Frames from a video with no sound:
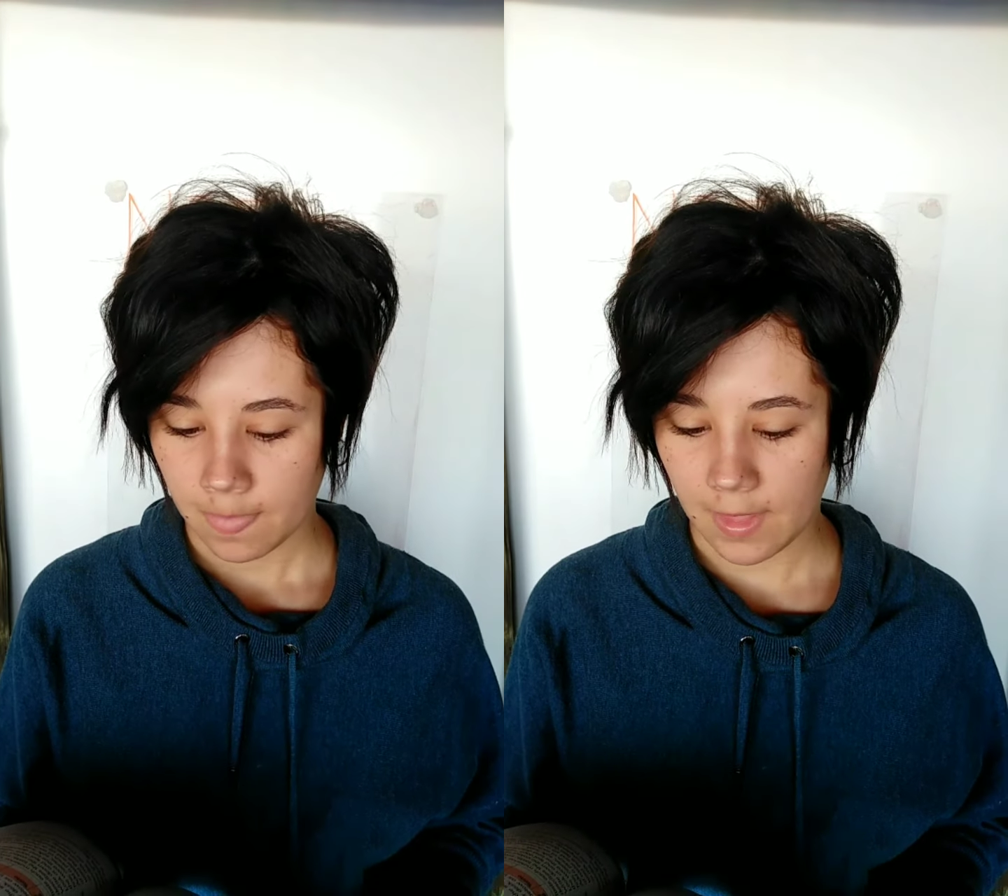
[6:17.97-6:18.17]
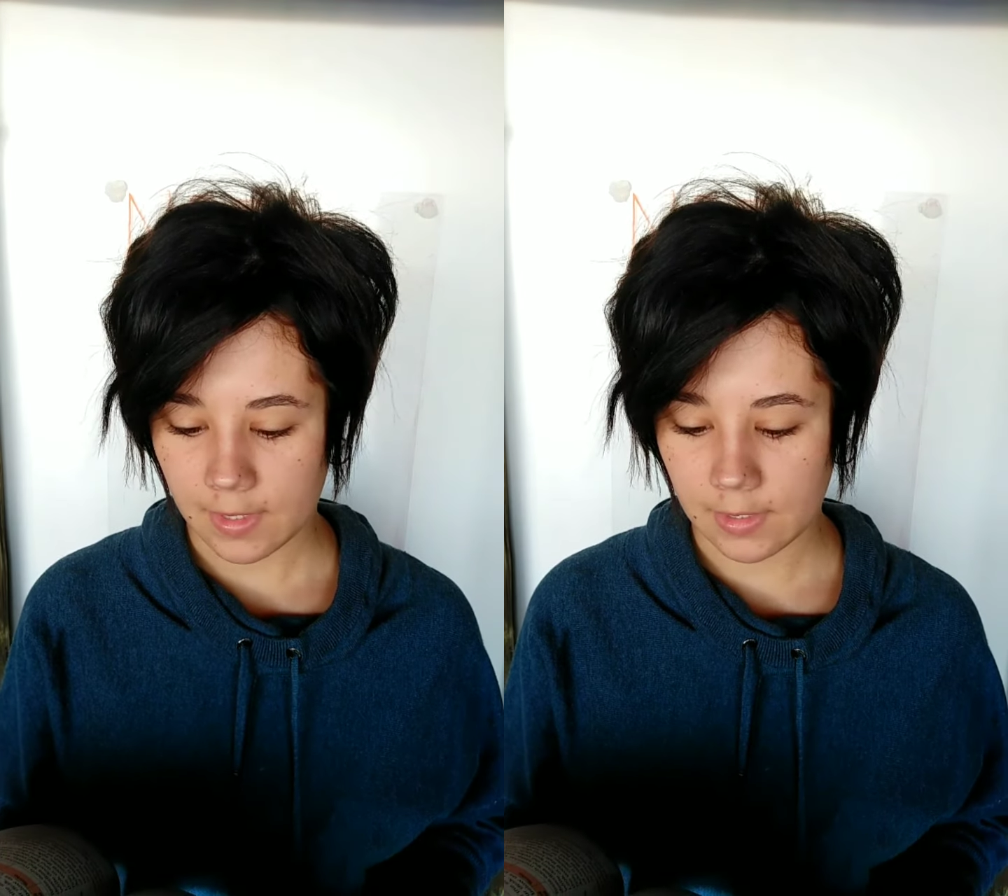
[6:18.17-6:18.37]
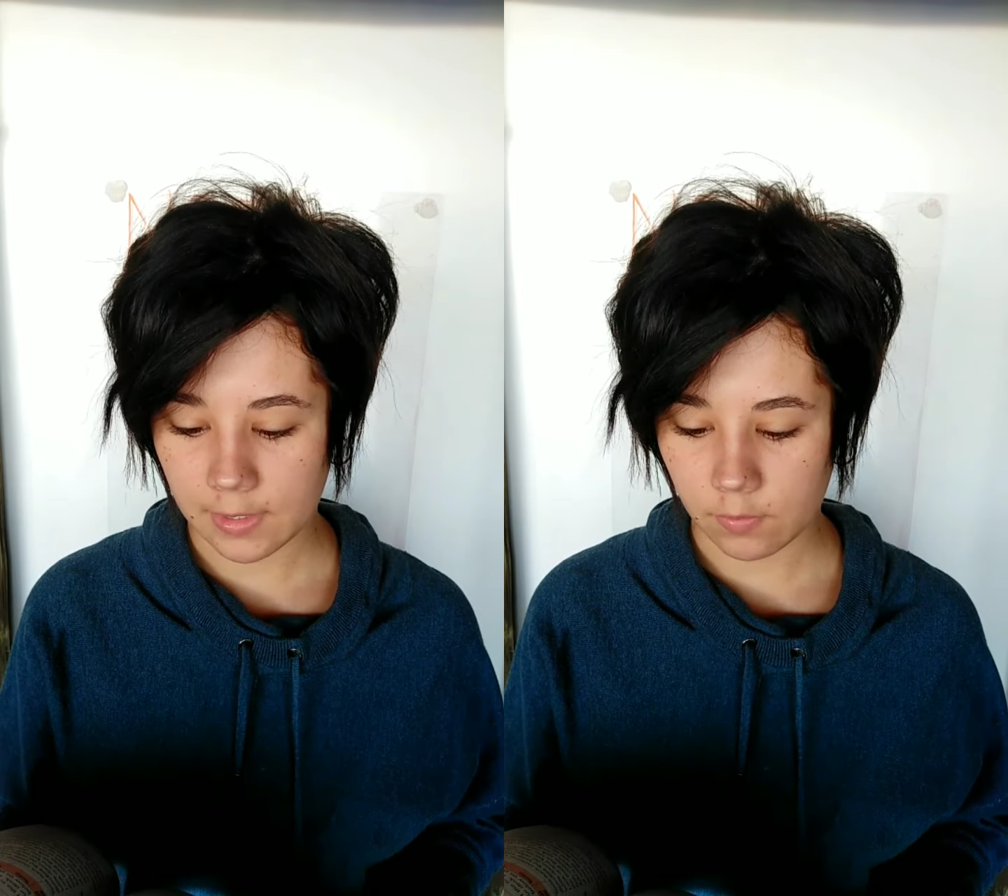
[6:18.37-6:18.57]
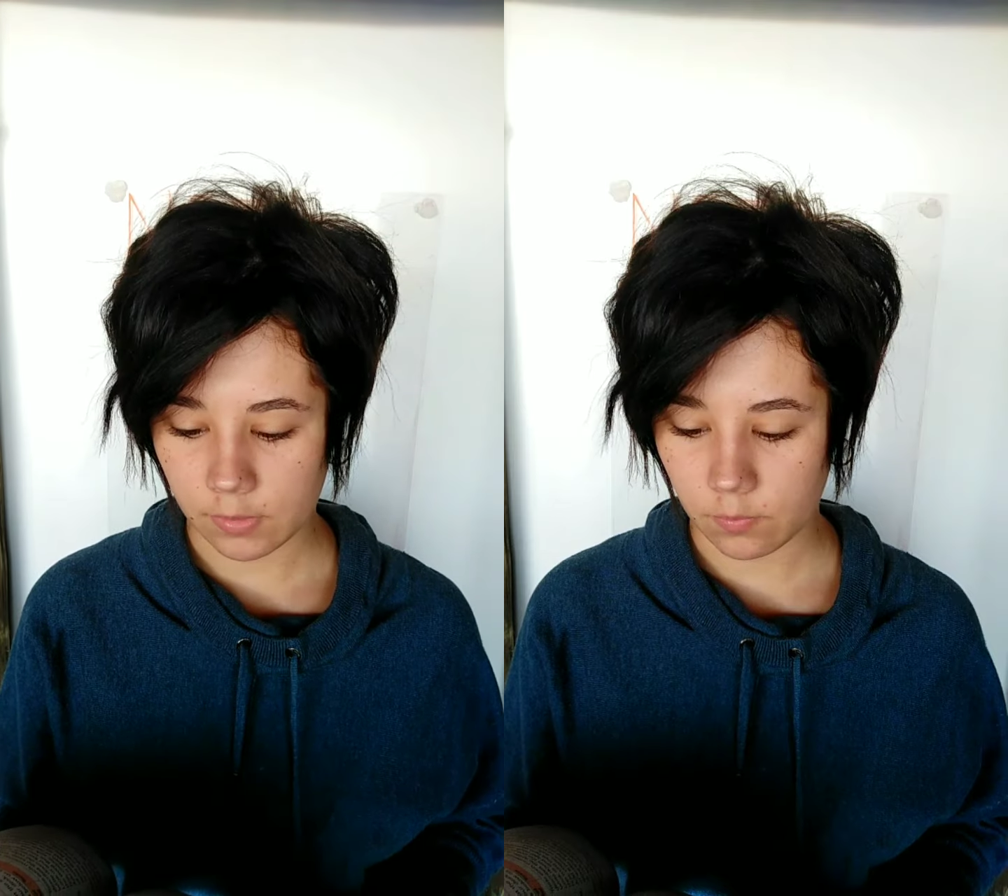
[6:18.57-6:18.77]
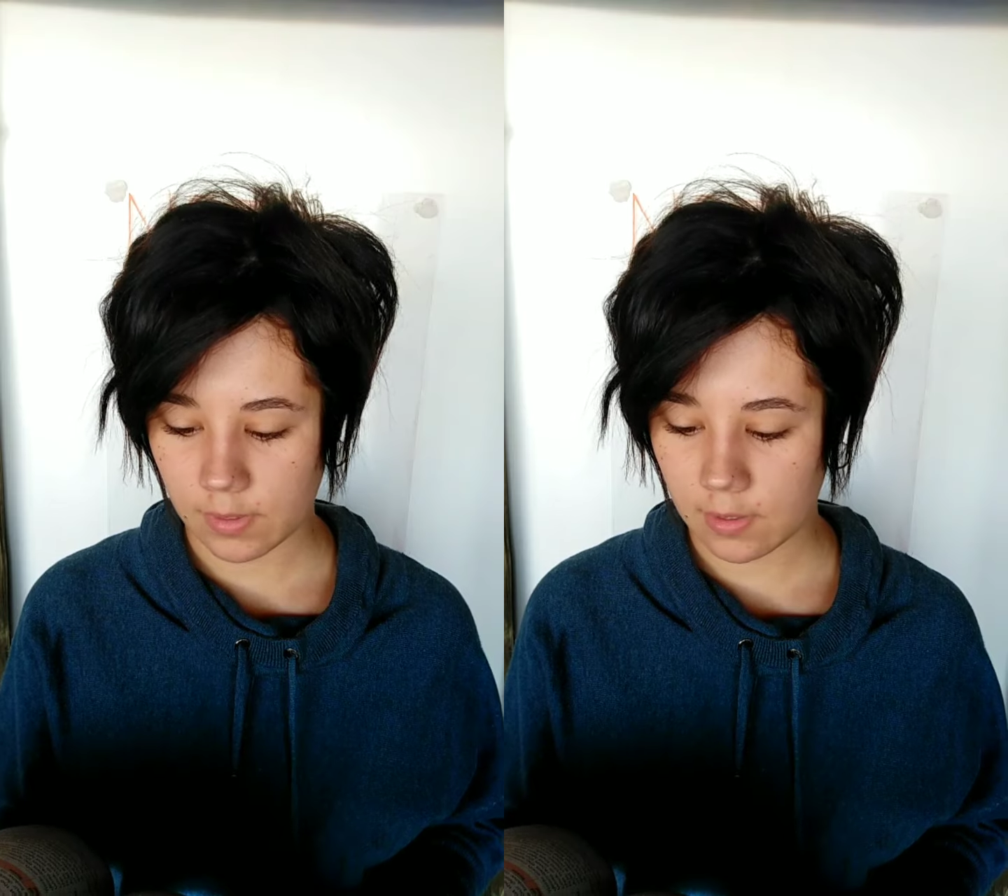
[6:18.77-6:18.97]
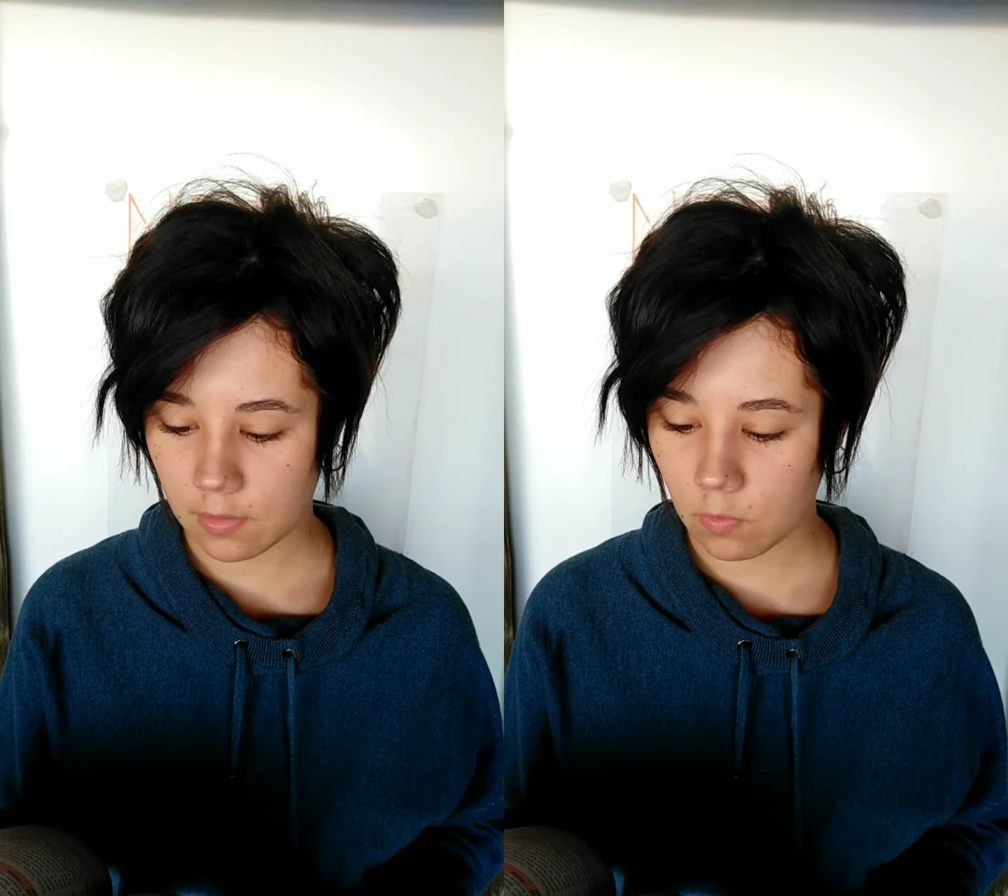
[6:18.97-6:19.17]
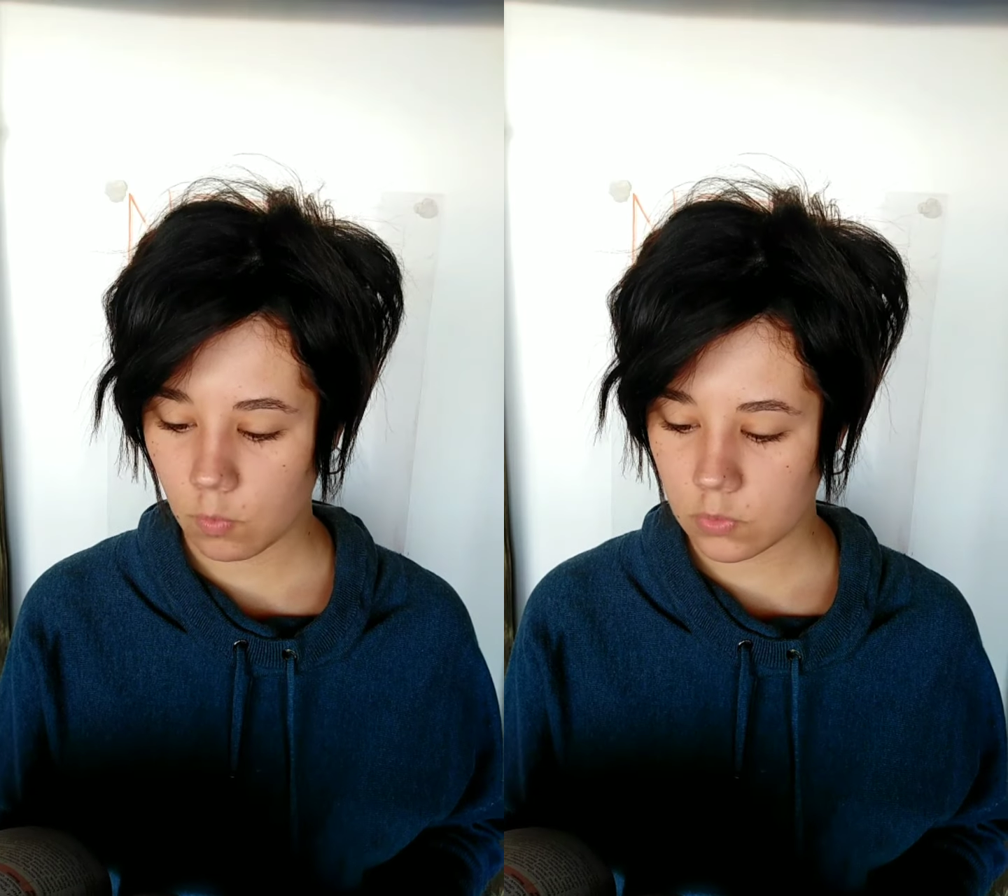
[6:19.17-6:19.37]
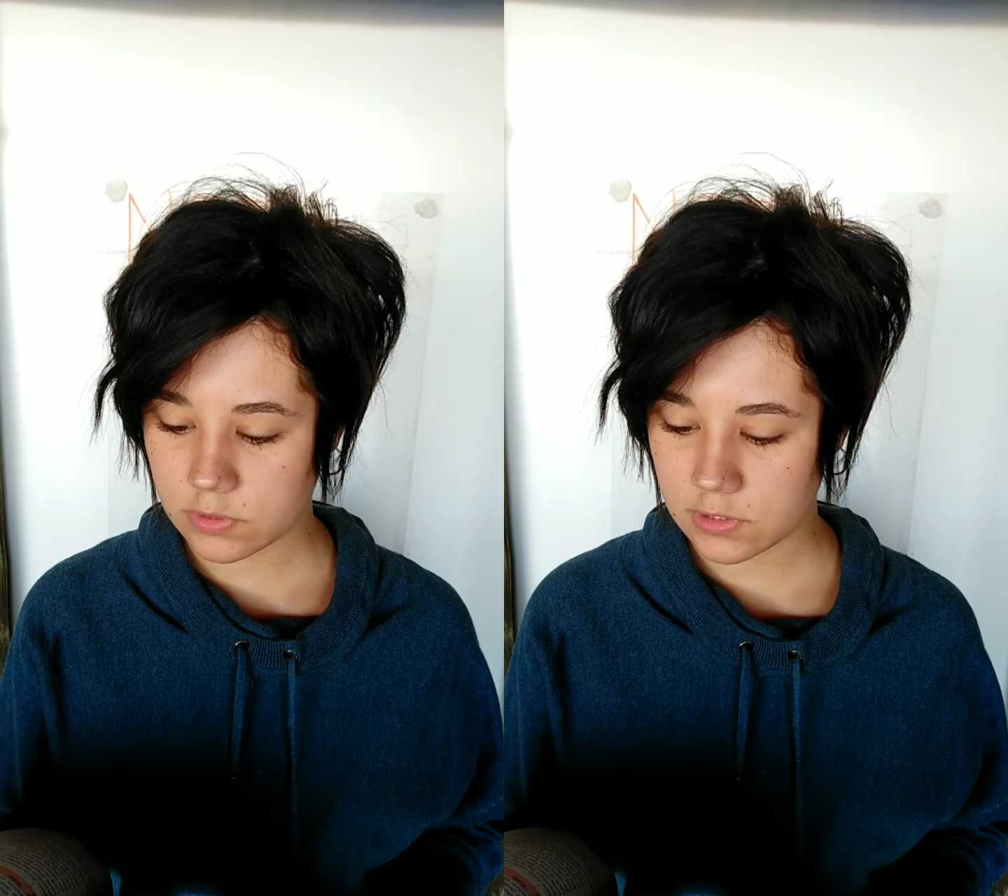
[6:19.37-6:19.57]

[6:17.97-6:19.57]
and a liquid. When a little water